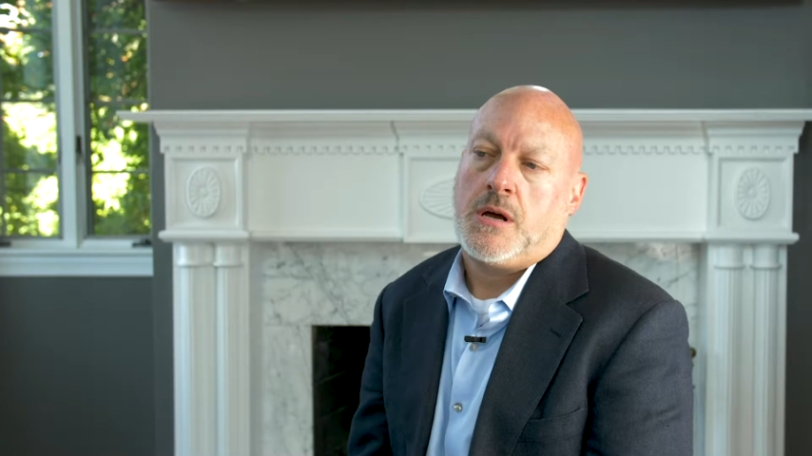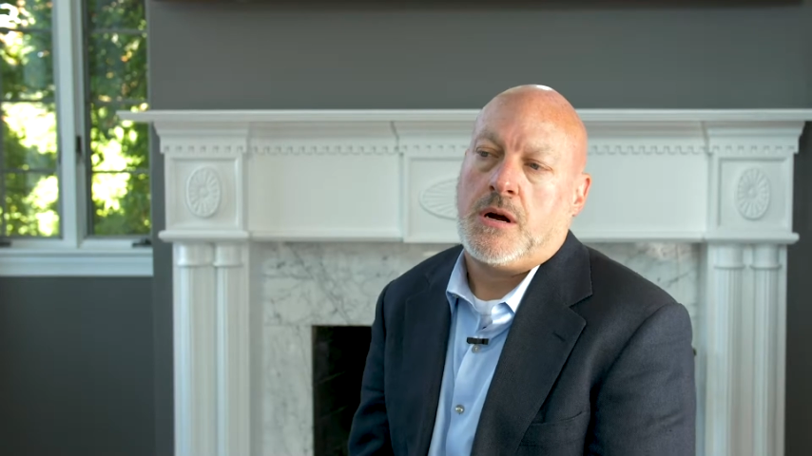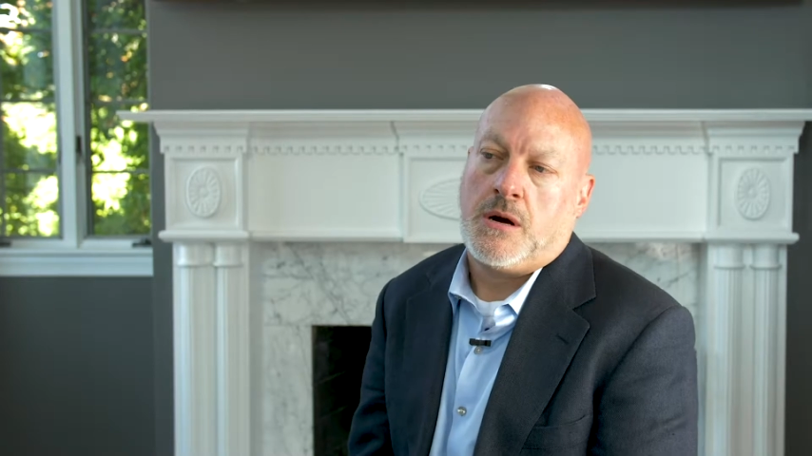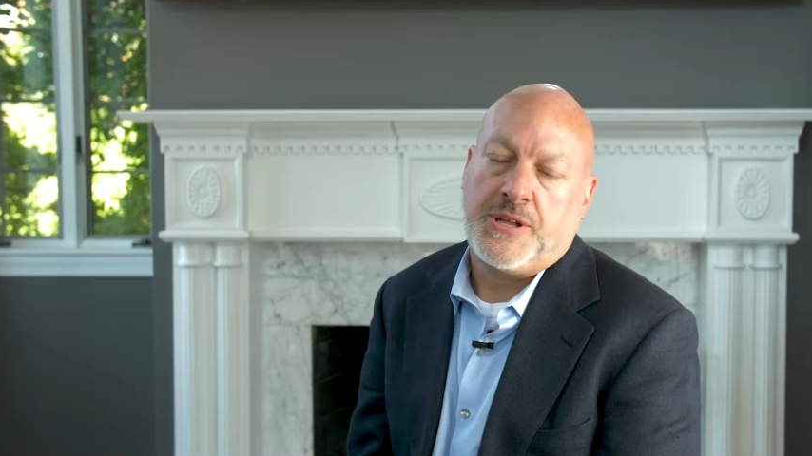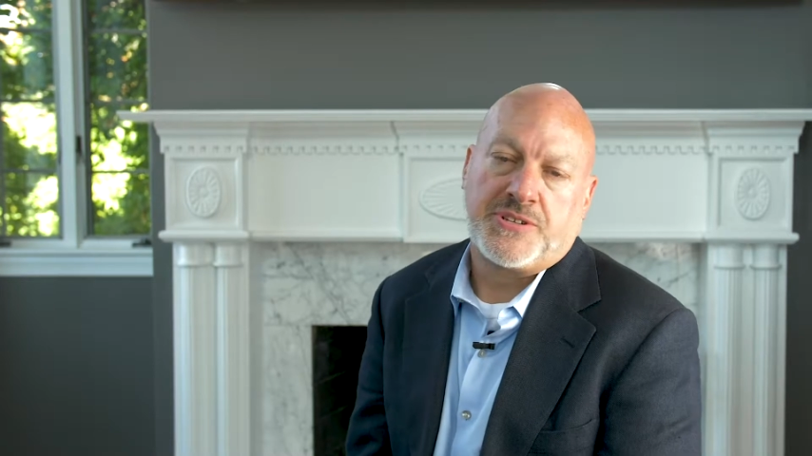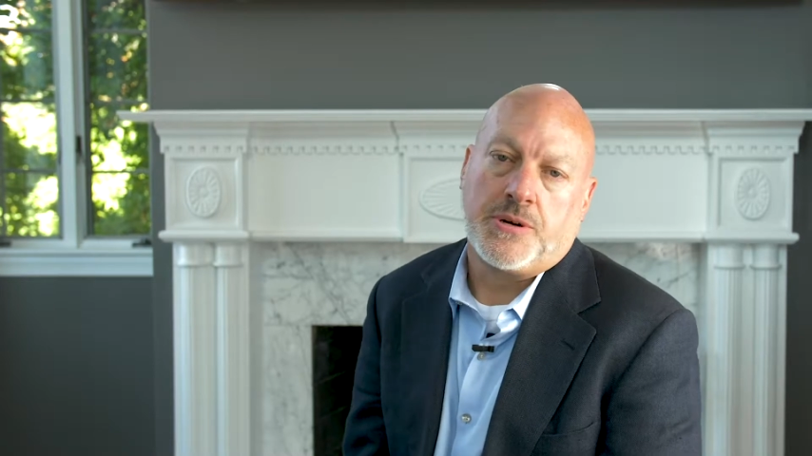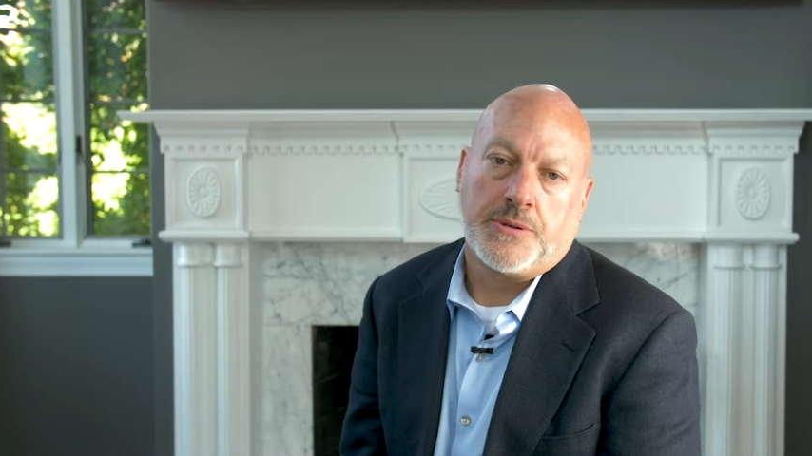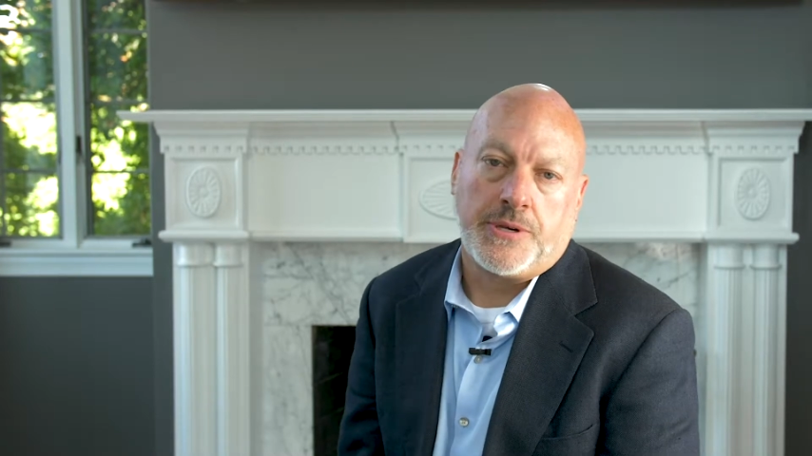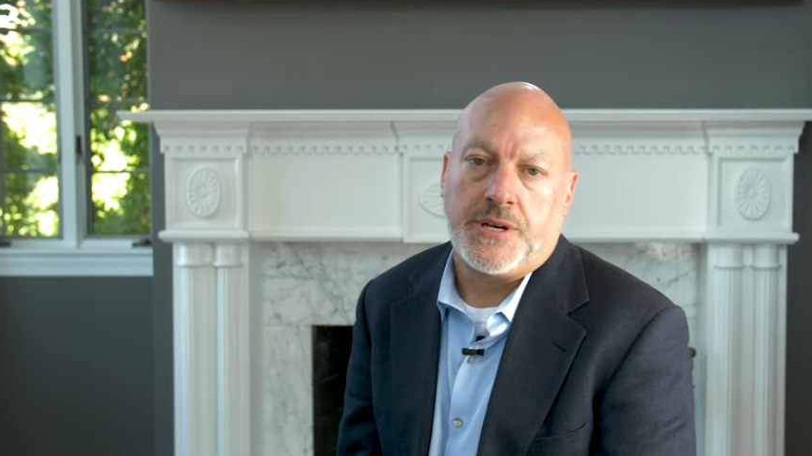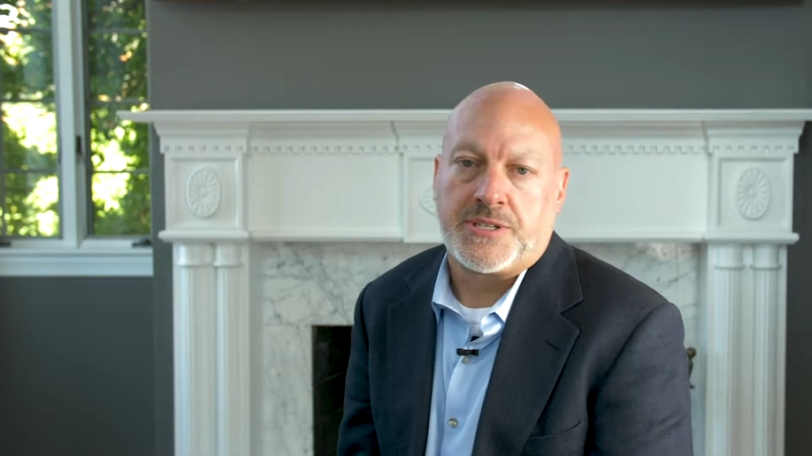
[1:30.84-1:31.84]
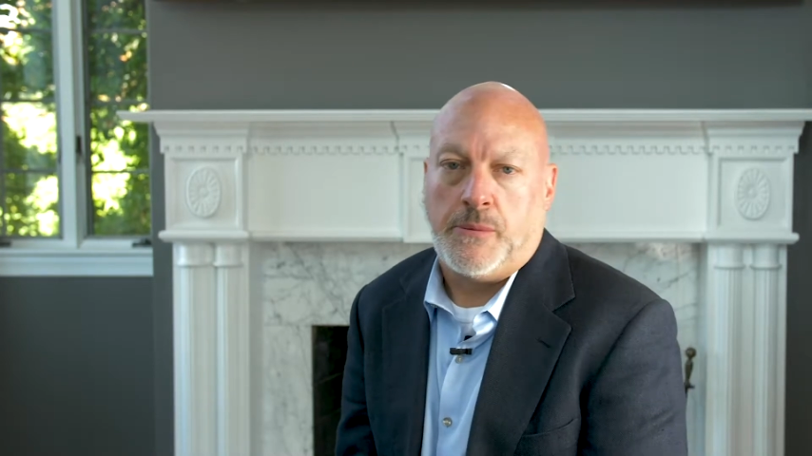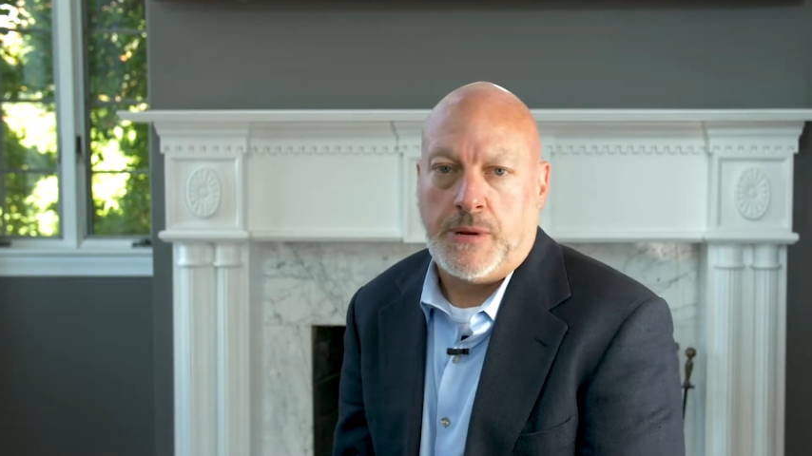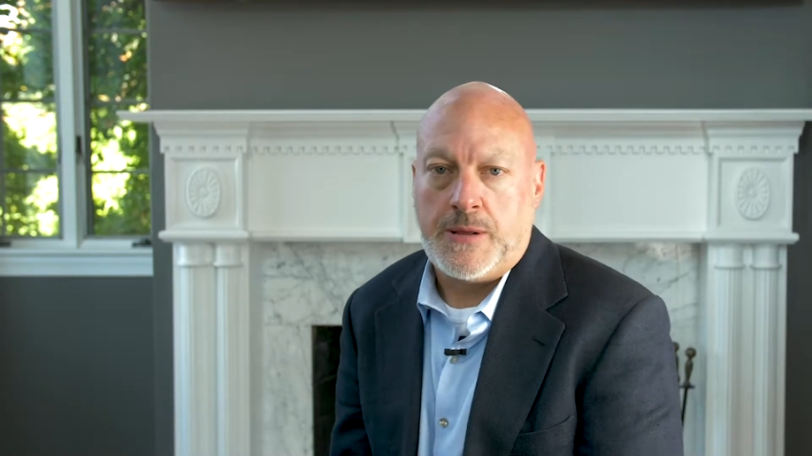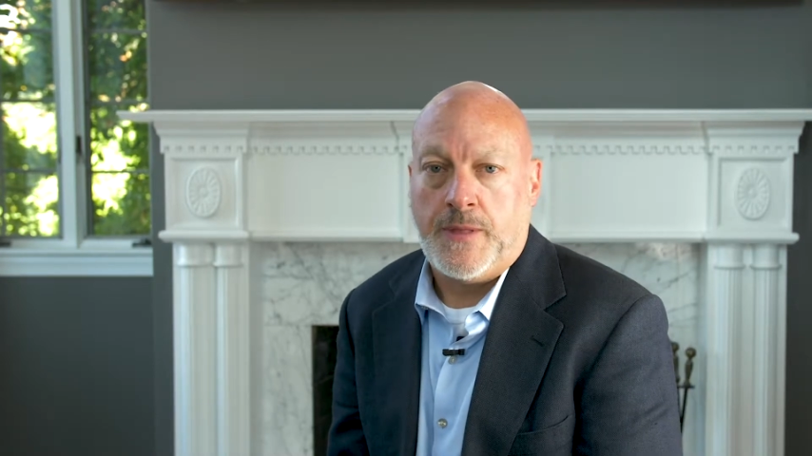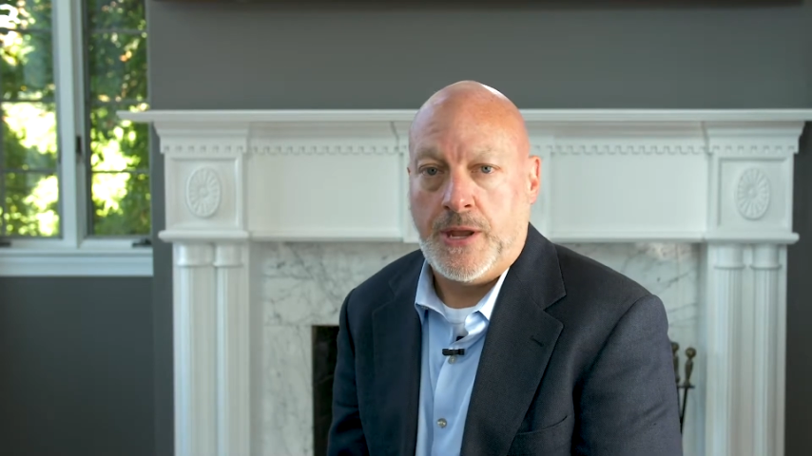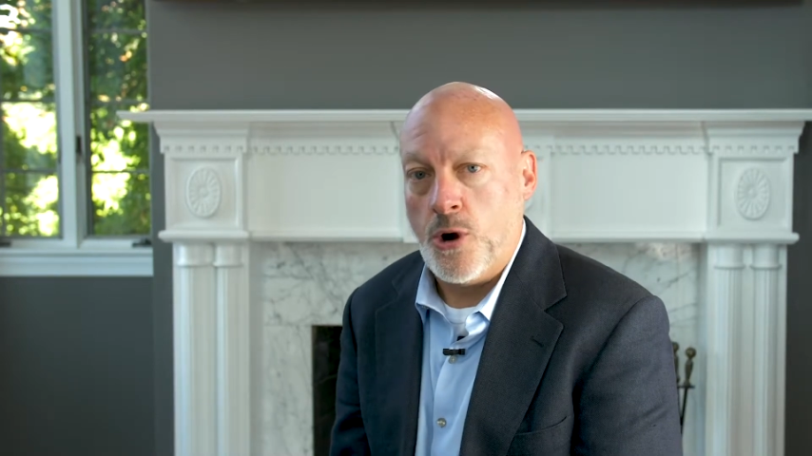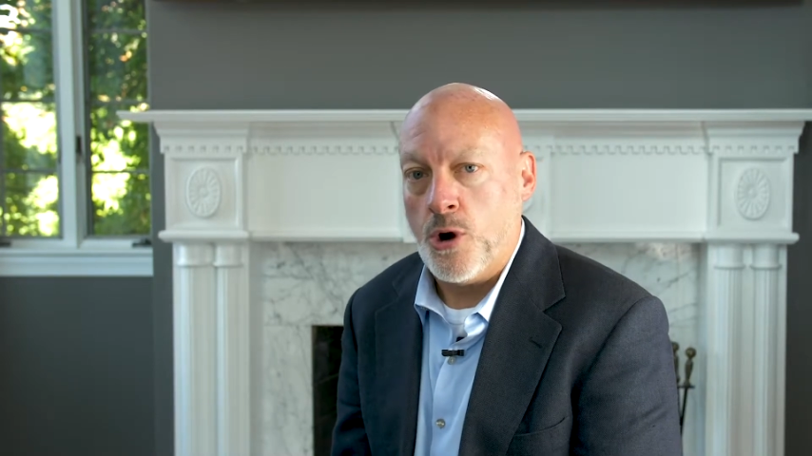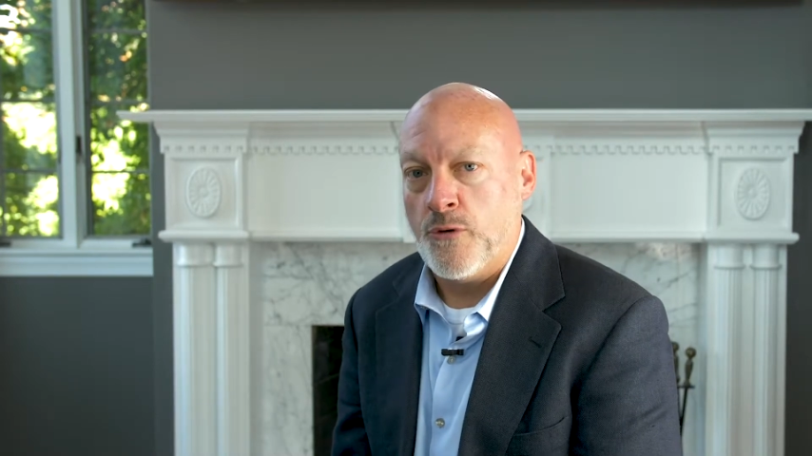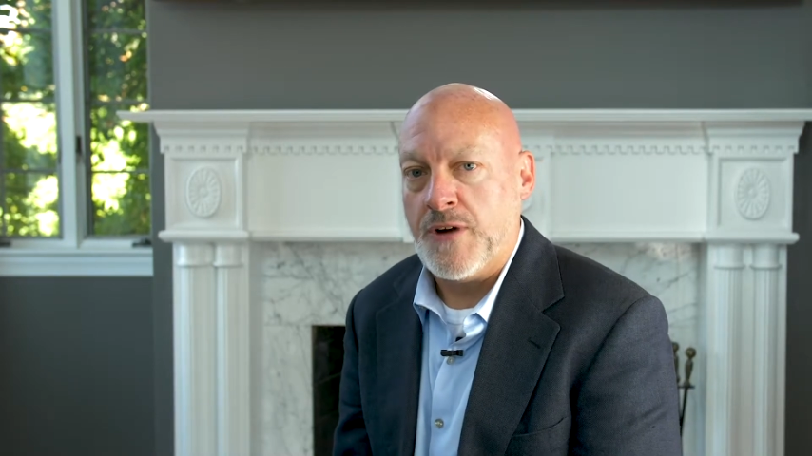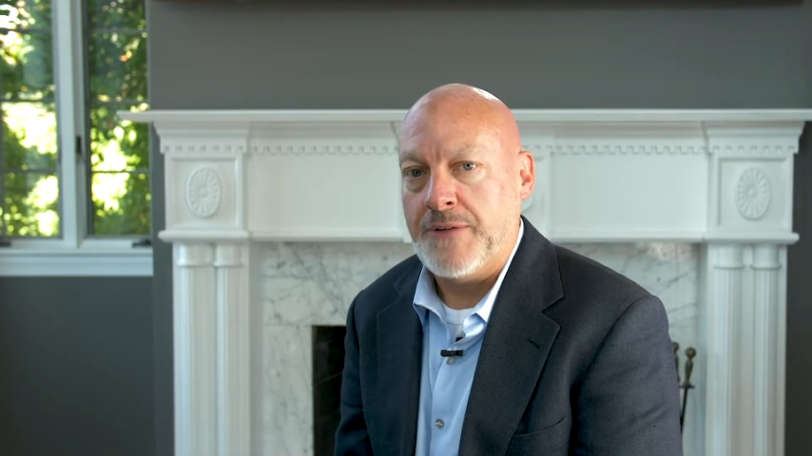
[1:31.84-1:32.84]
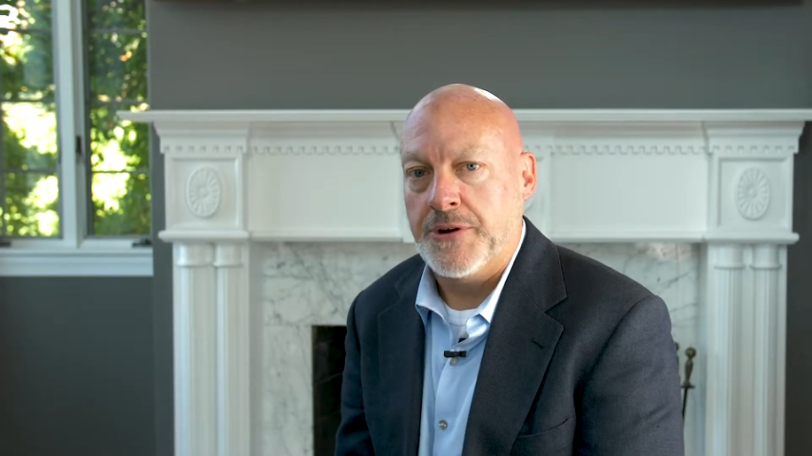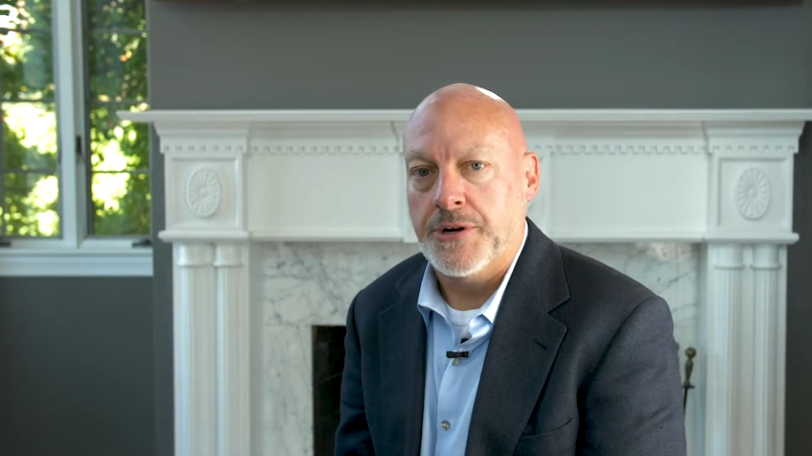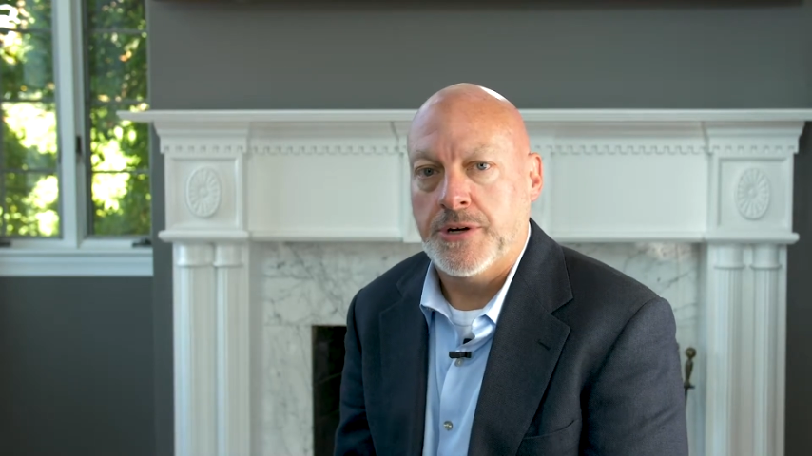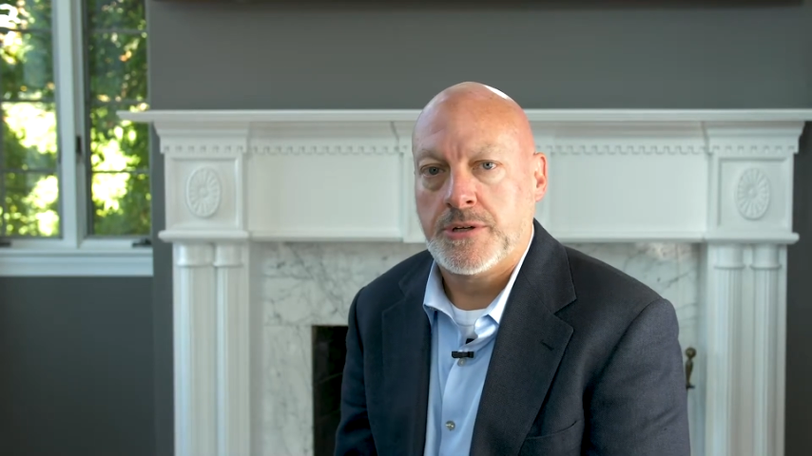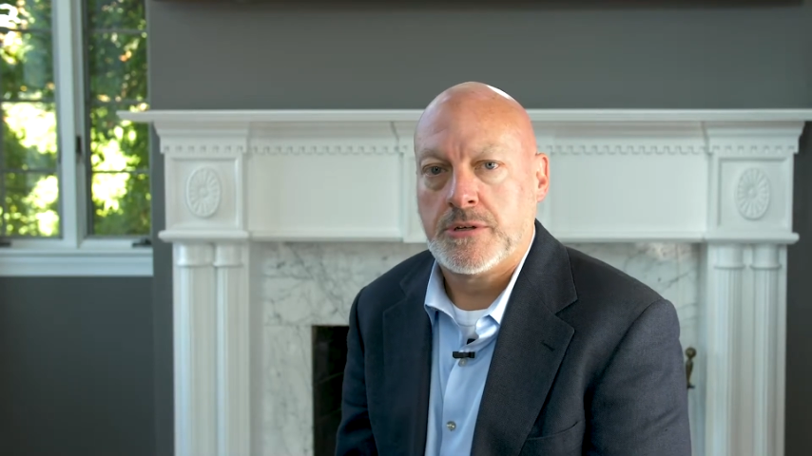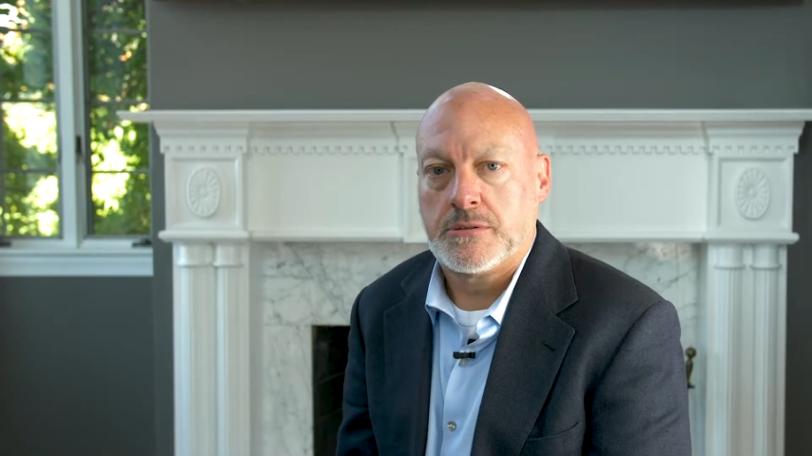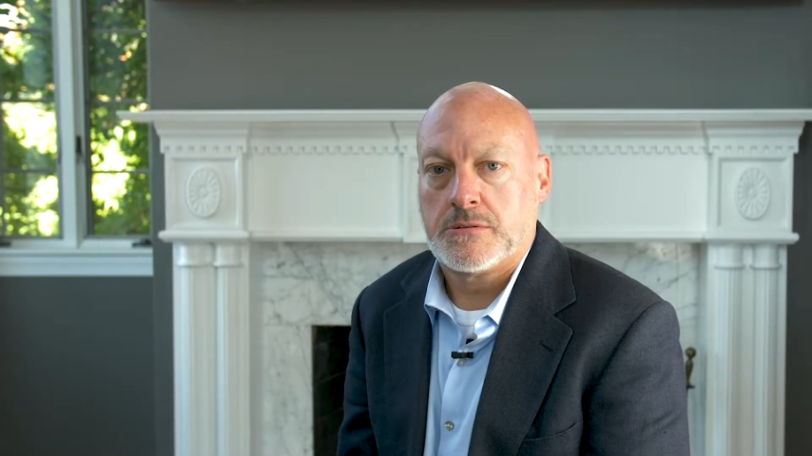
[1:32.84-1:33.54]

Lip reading: That certainly doesn't mean that all 500